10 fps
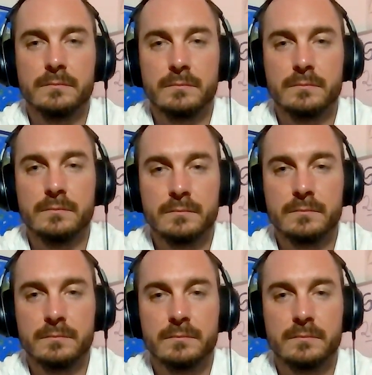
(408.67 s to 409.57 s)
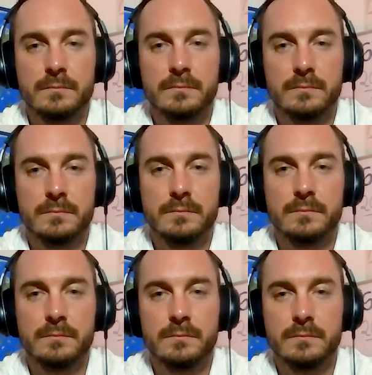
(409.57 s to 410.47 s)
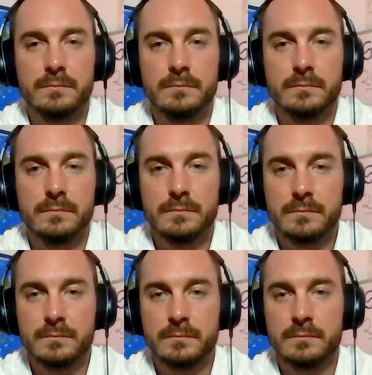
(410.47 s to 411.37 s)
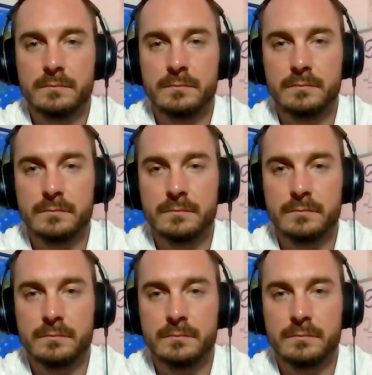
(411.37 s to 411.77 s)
(not speaking)